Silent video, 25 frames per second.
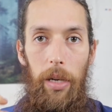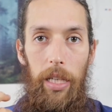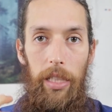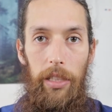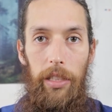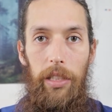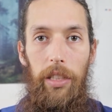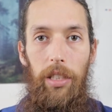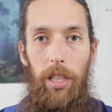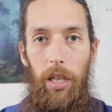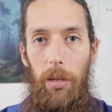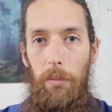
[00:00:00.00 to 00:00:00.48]

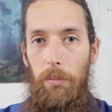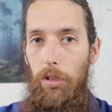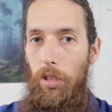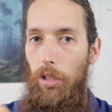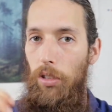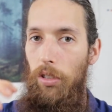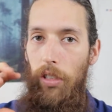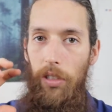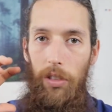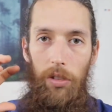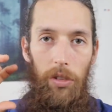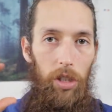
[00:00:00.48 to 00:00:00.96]
mycelium
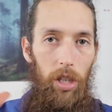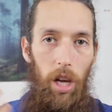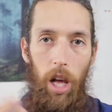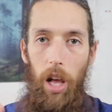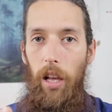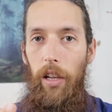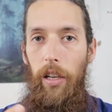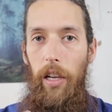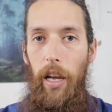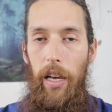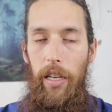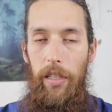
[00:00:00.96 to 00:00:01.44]
to just
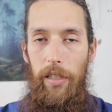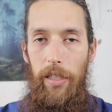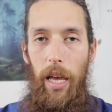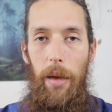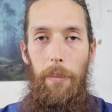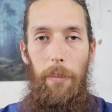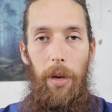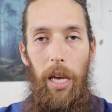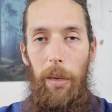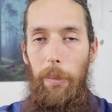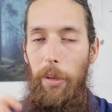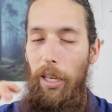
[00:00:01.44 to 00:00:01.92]
colonize
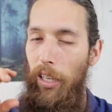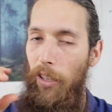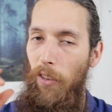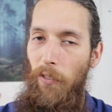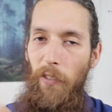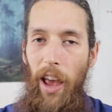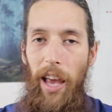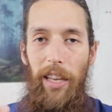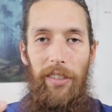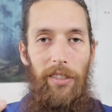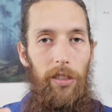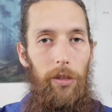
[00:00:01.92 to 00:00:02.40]
that baby as
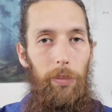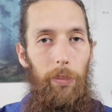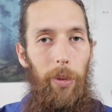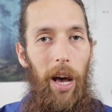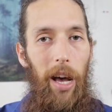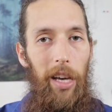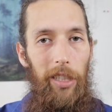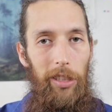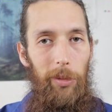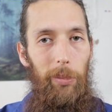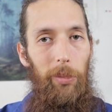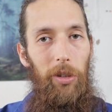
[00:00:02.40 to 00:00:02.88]
fast as
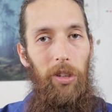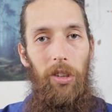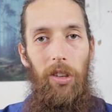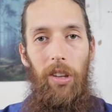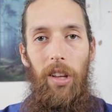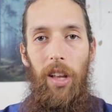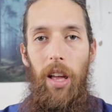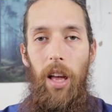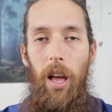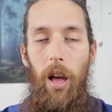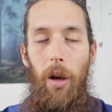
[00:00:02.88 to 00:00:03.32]
possible.